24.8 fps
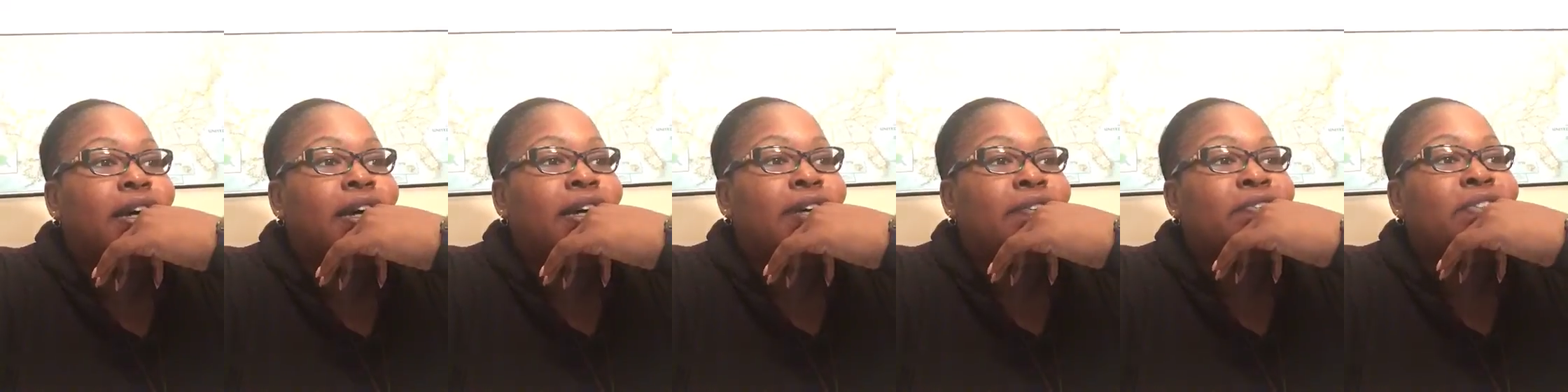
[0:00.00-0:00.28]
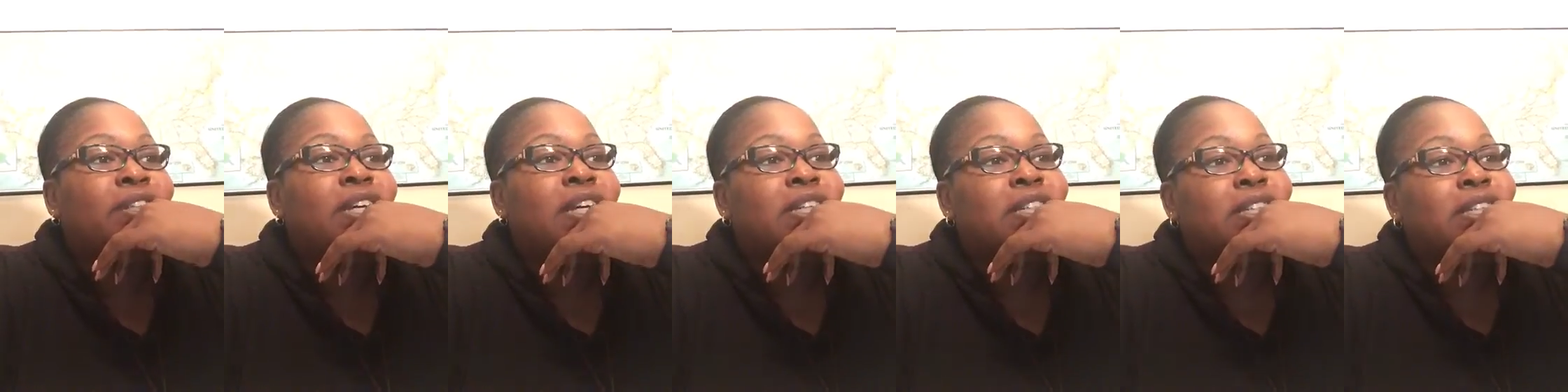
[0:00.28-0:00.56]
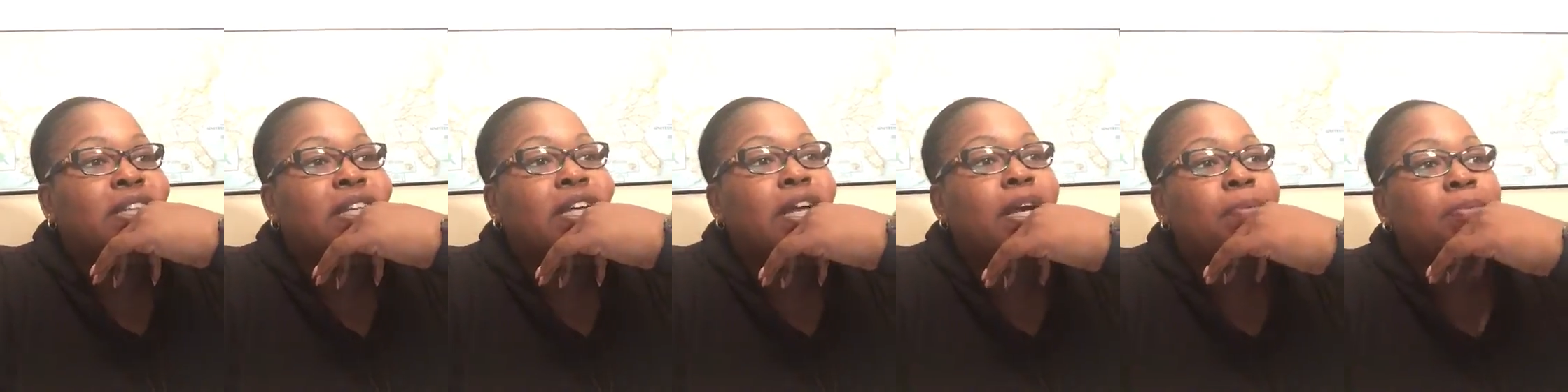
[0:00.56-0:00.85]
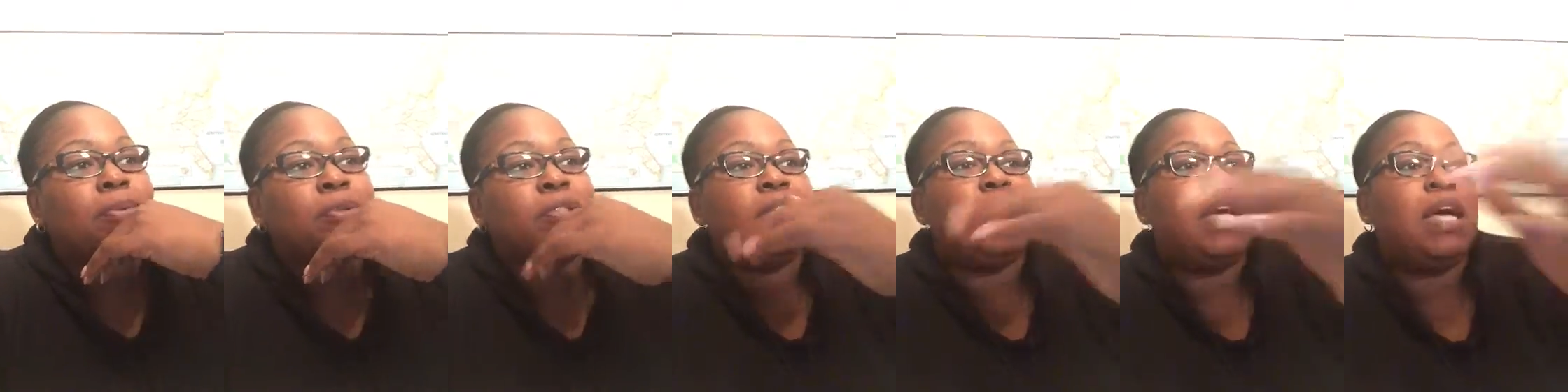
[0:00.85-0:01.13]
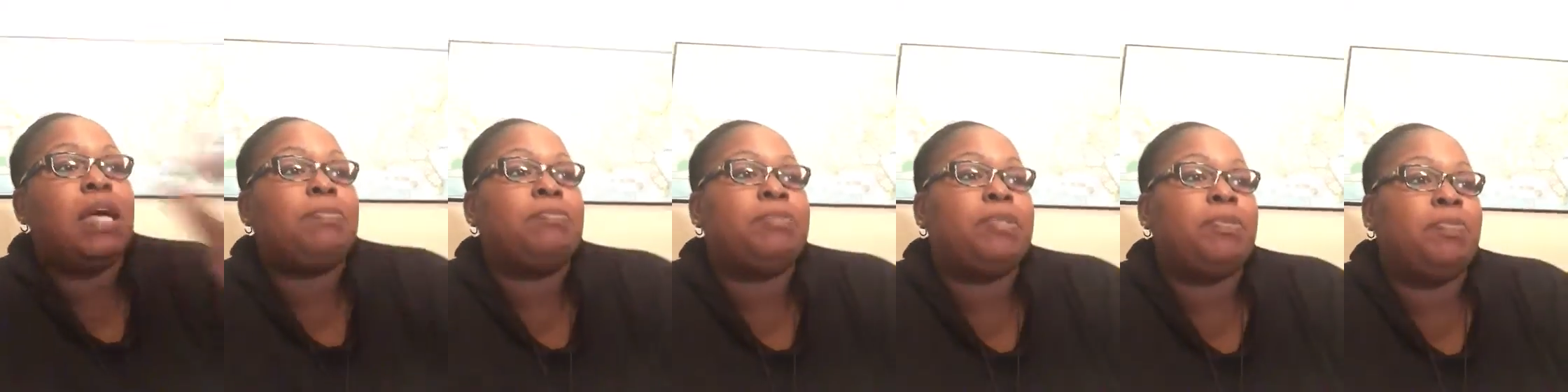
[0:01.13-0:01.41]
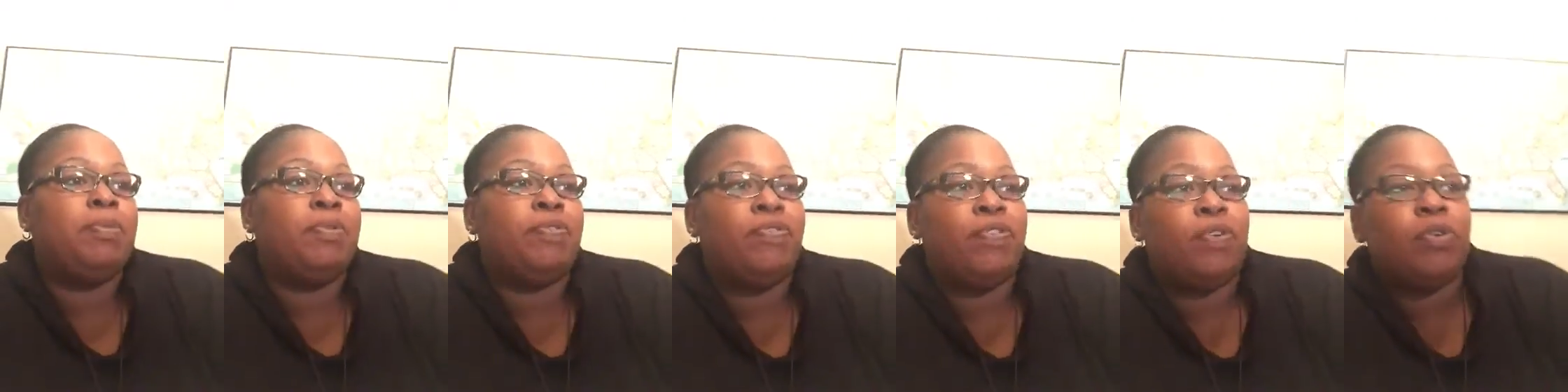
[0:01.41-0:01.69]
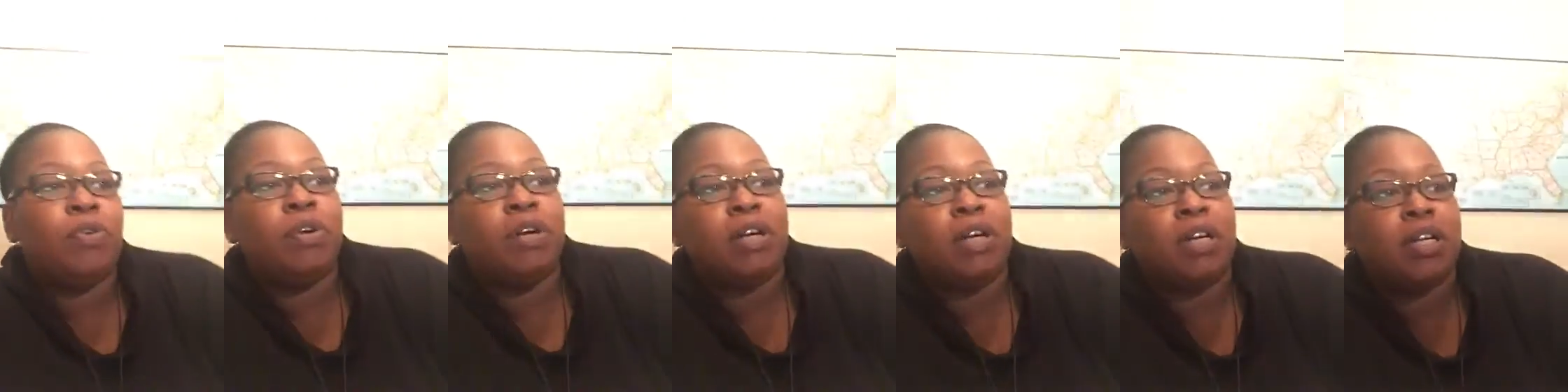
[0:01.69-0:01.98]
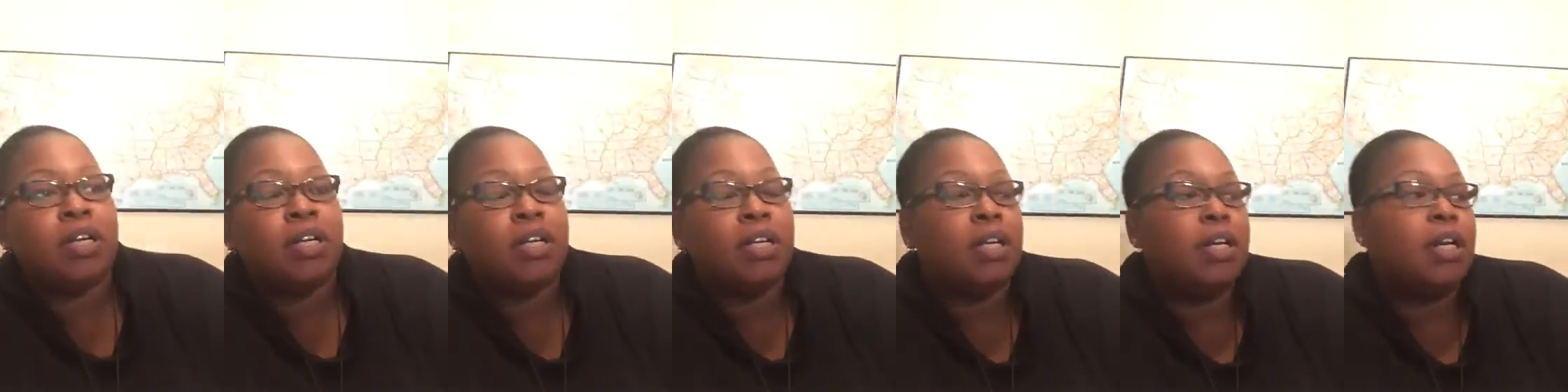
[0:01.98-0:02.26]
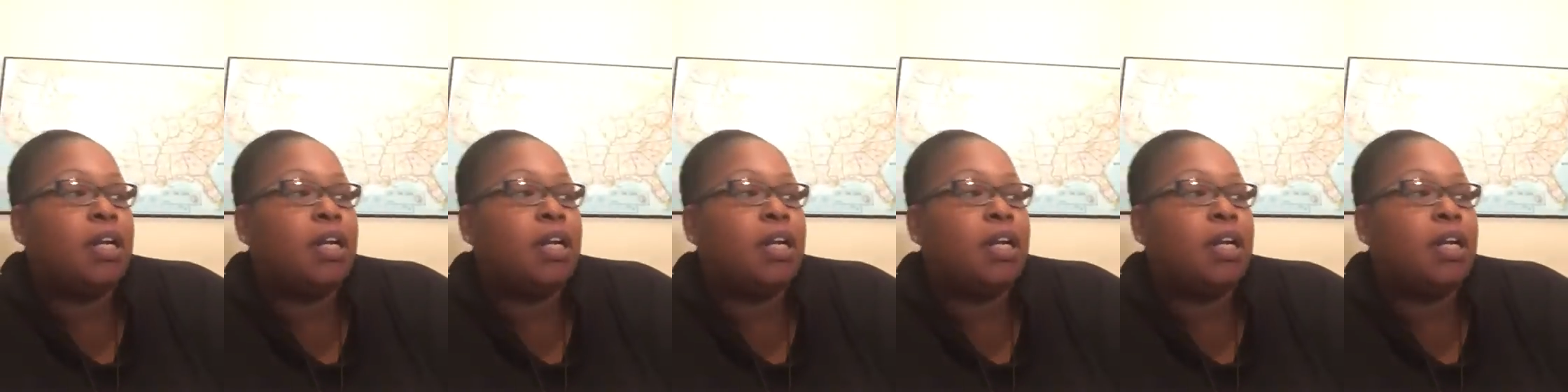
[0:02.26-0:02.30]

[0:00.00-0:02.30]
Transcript: I've done it a couple times before.